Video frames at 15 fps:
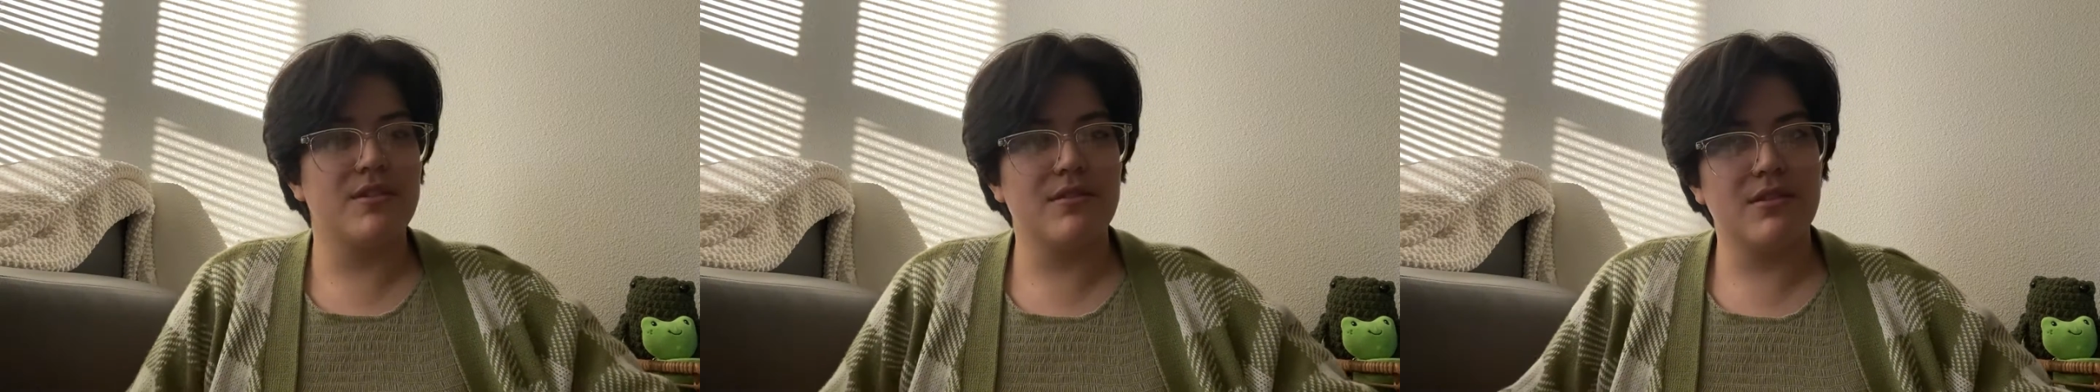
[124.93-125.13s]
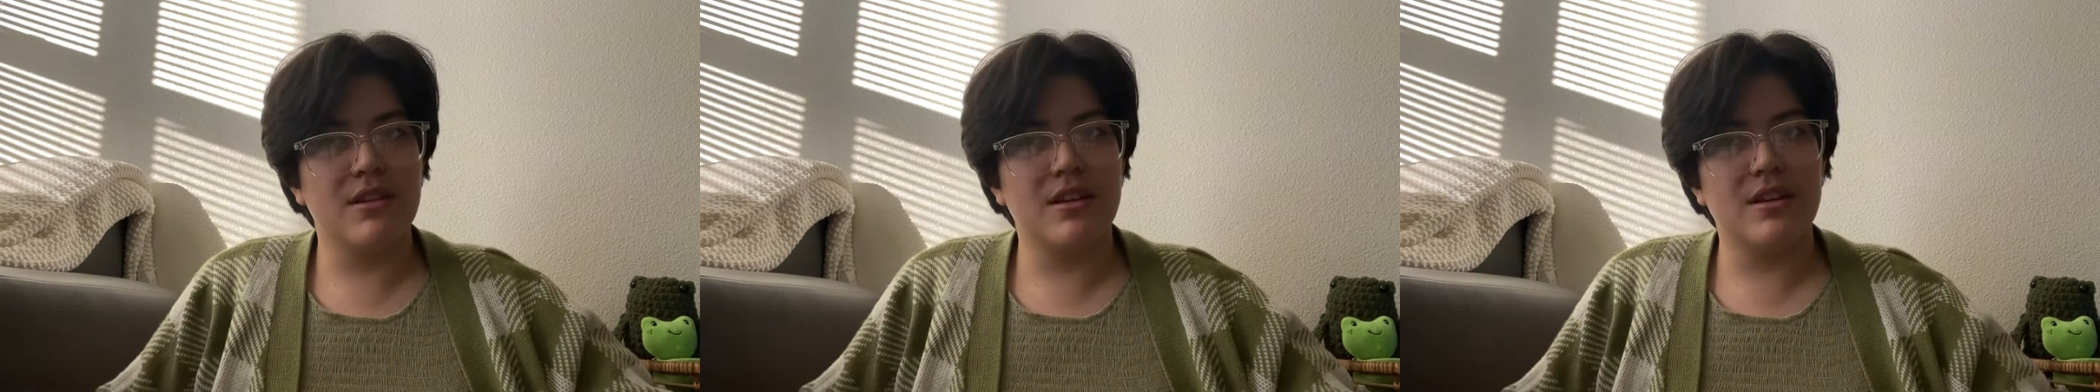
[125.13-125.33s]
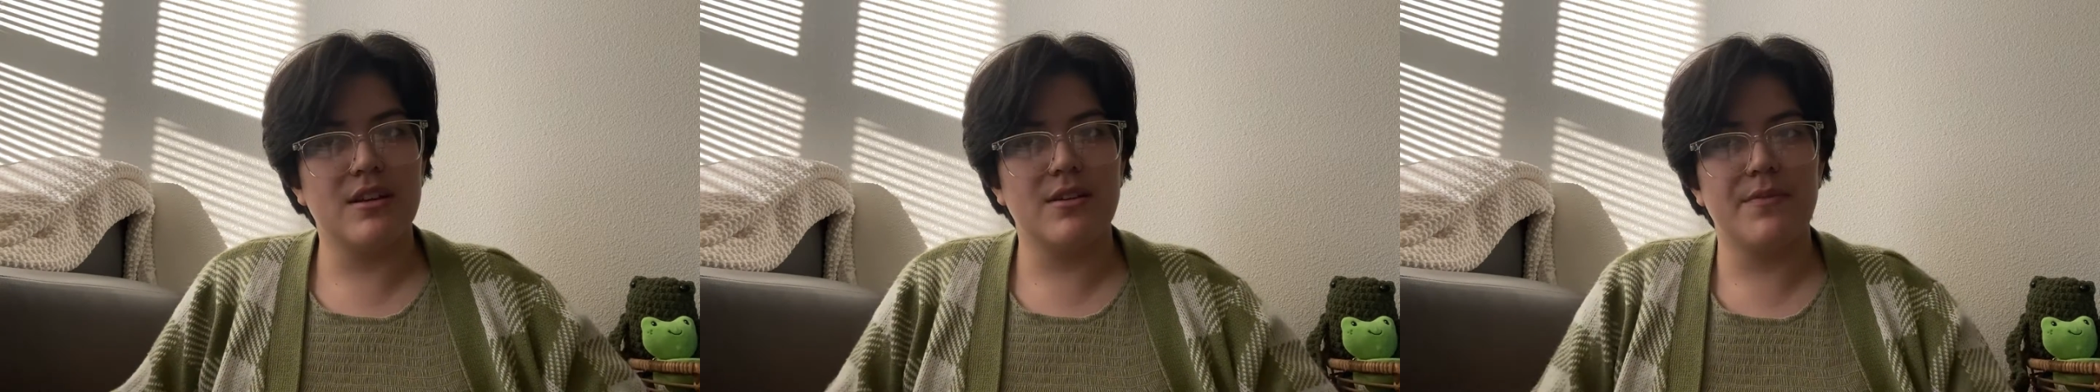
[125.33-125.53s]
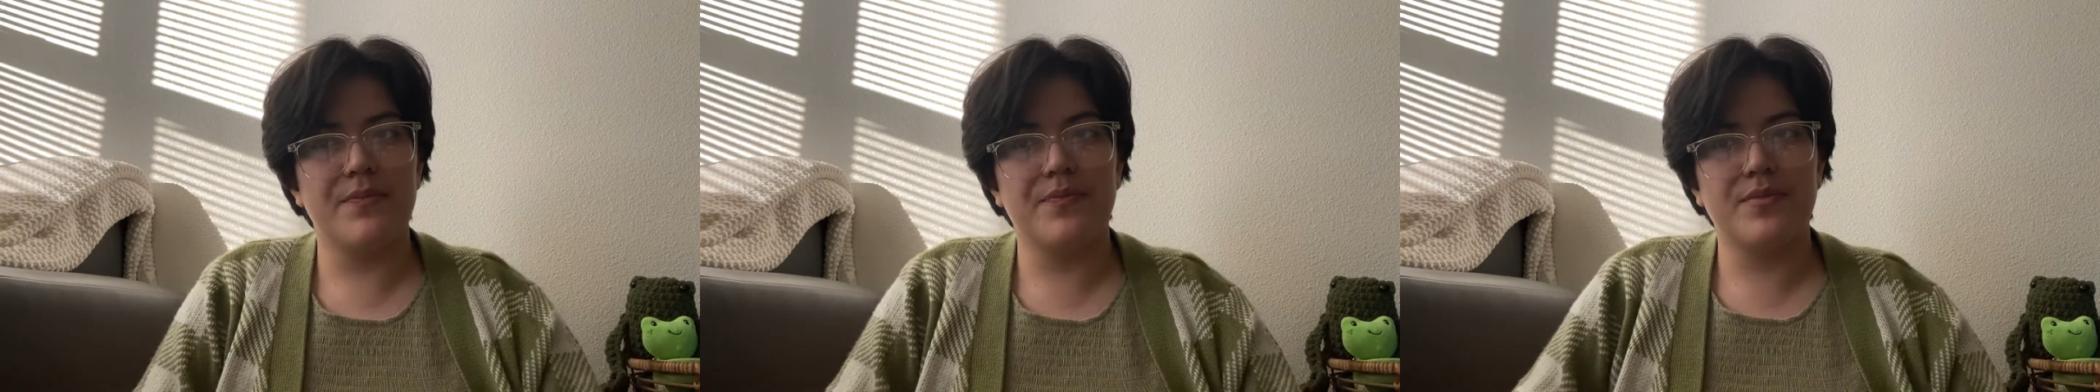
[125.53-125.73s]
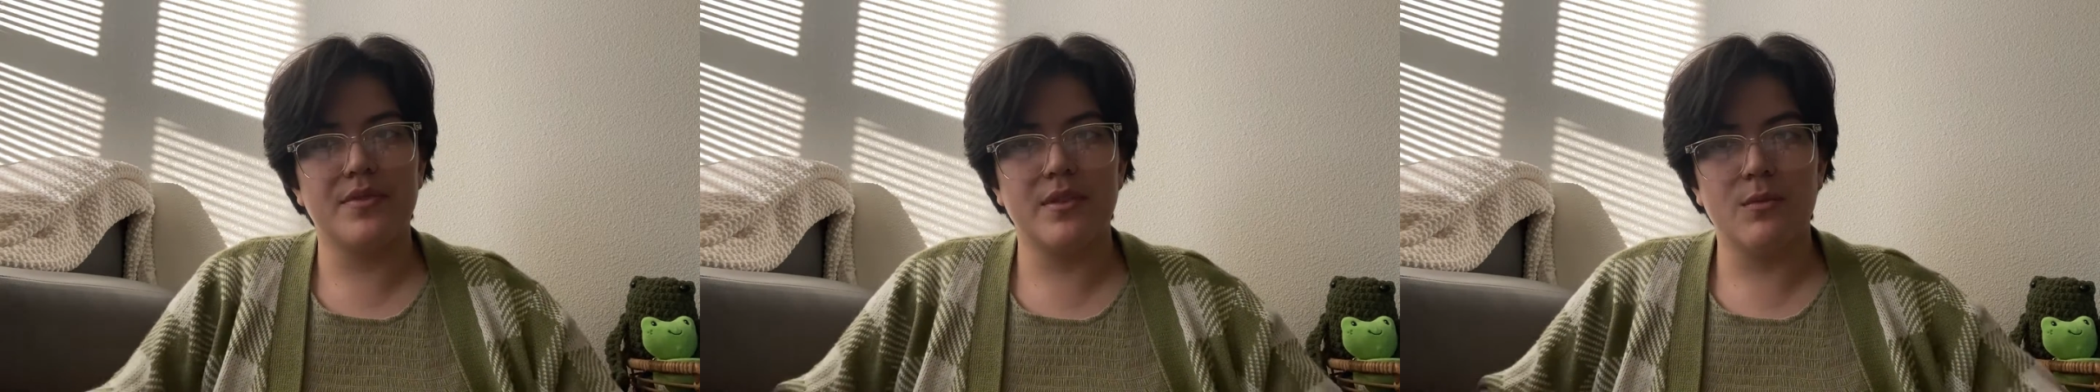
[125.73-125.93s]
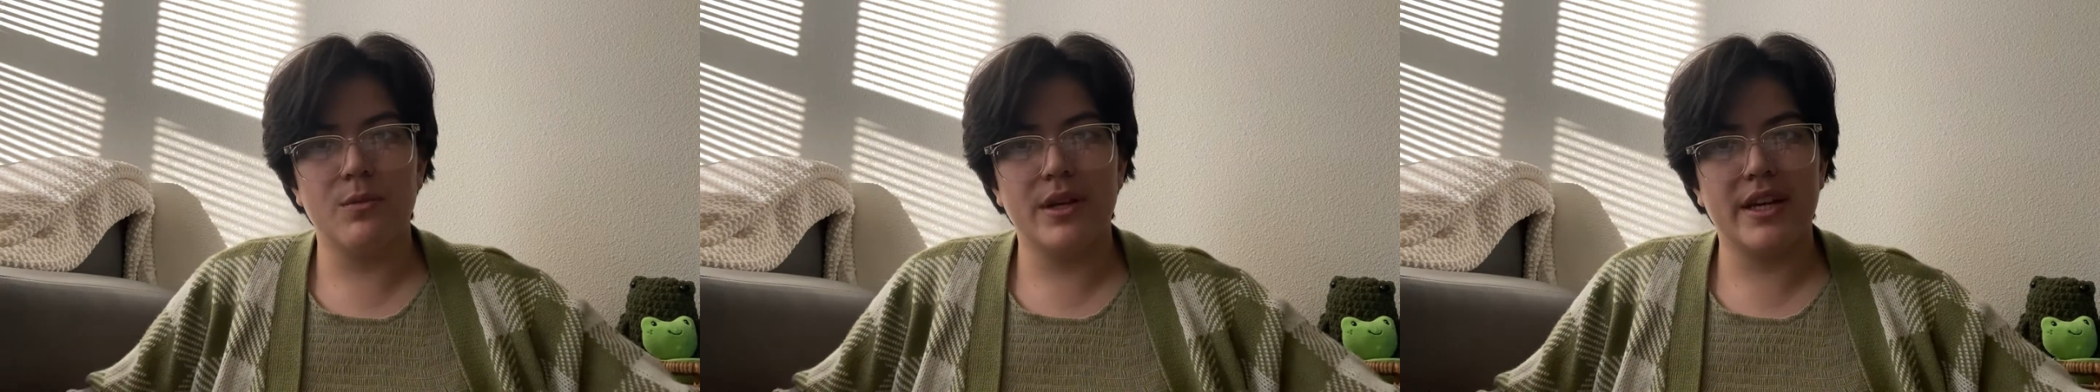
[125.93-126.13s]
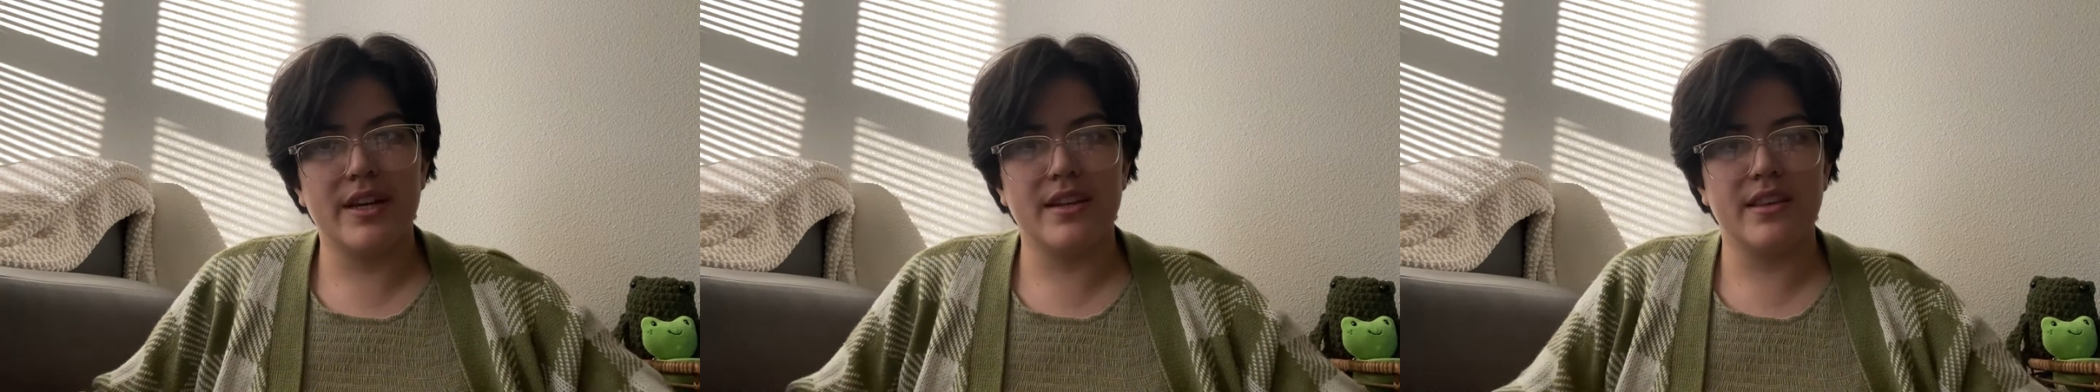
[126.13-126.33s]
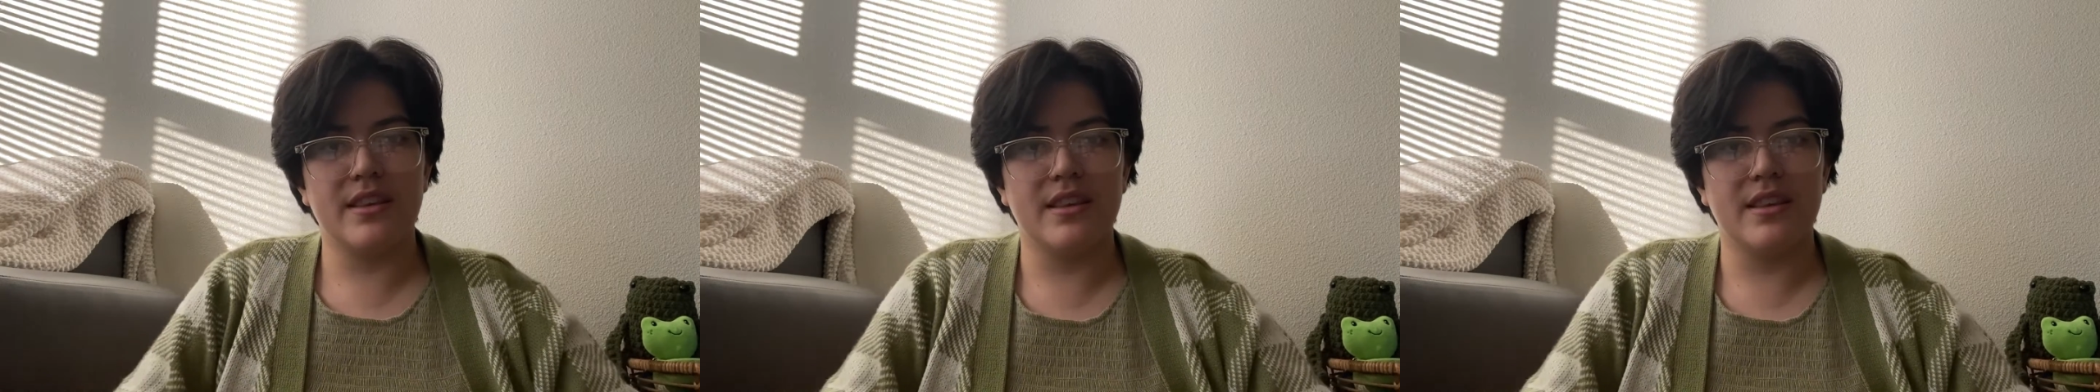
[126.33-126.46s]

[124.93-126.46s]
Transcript: the weekend